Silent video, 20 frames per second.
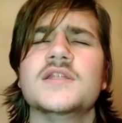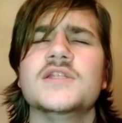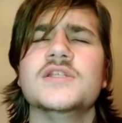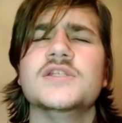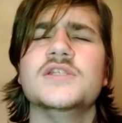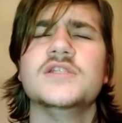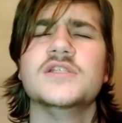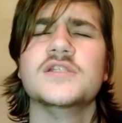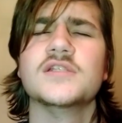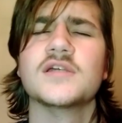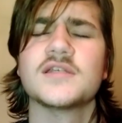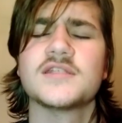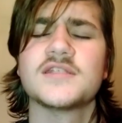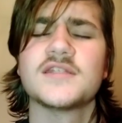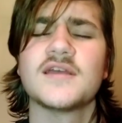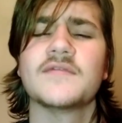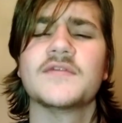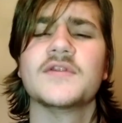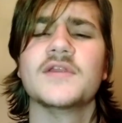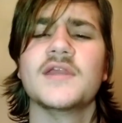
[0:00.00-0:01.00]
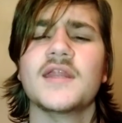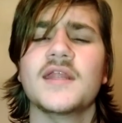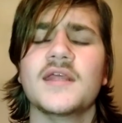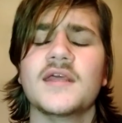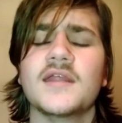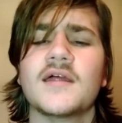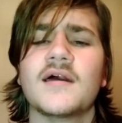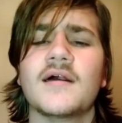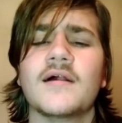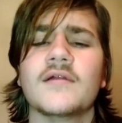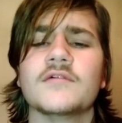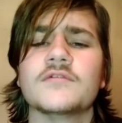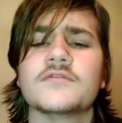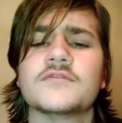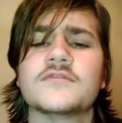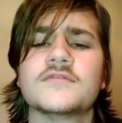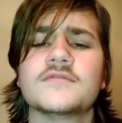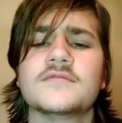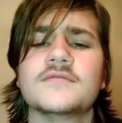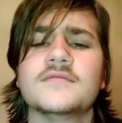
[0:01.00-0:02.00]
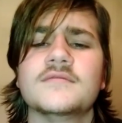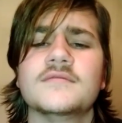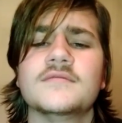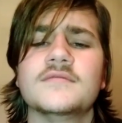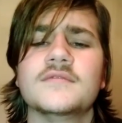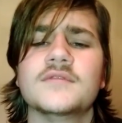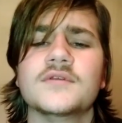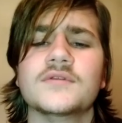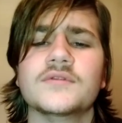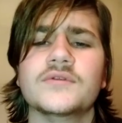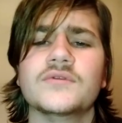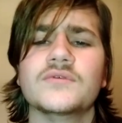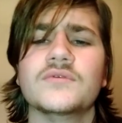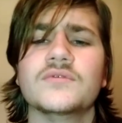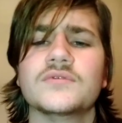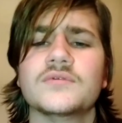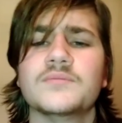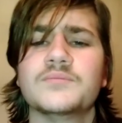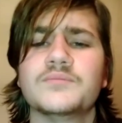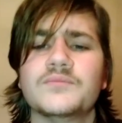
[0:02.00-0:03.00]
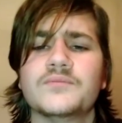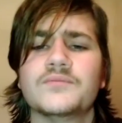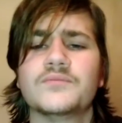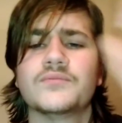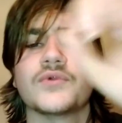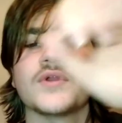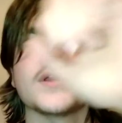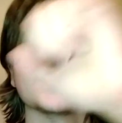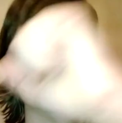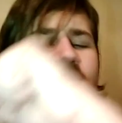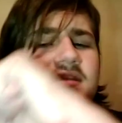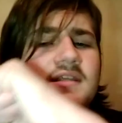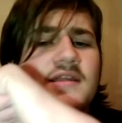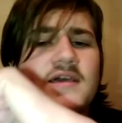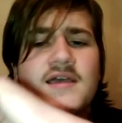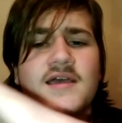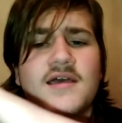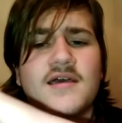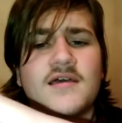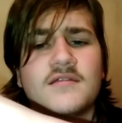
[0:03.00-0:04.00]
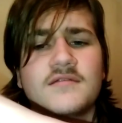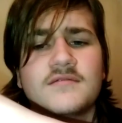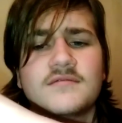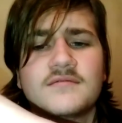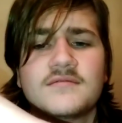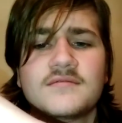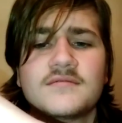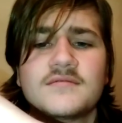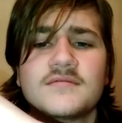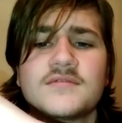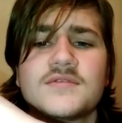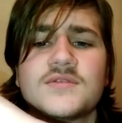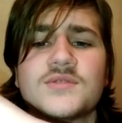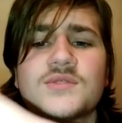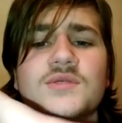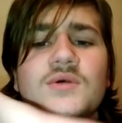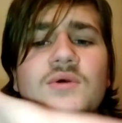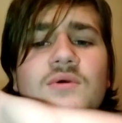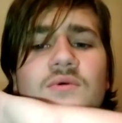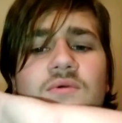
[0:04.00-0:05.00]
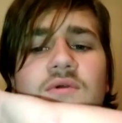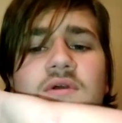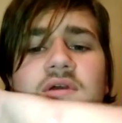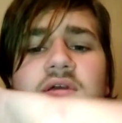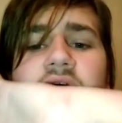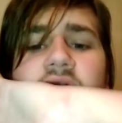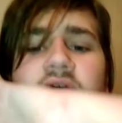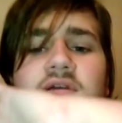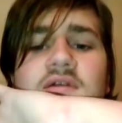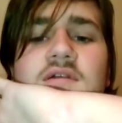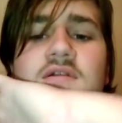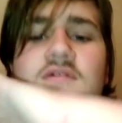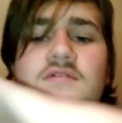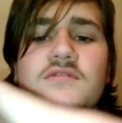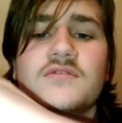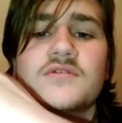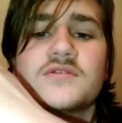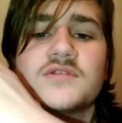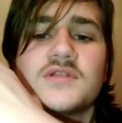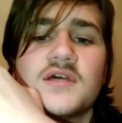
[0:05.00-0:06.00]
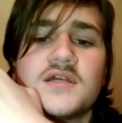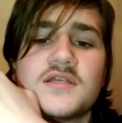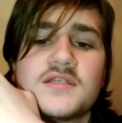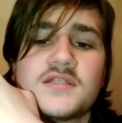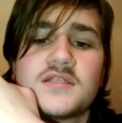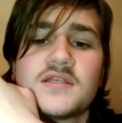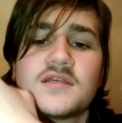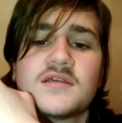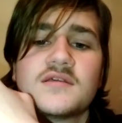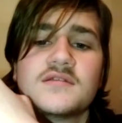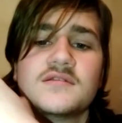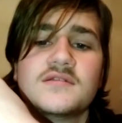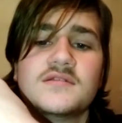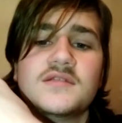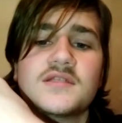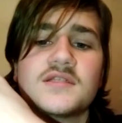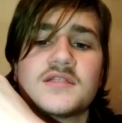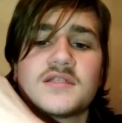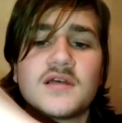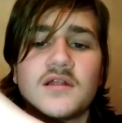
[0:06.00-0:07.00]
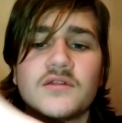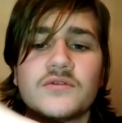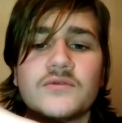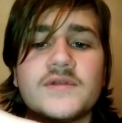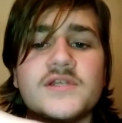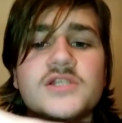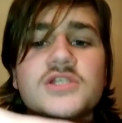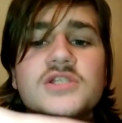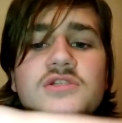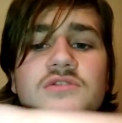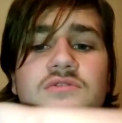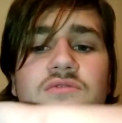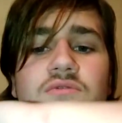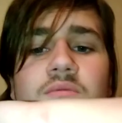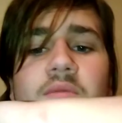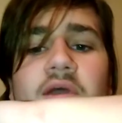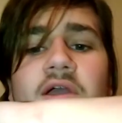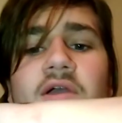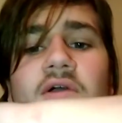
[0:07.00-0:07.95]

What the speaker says: just after getting it out of the little brace that I had. So there's a nice discoloration through my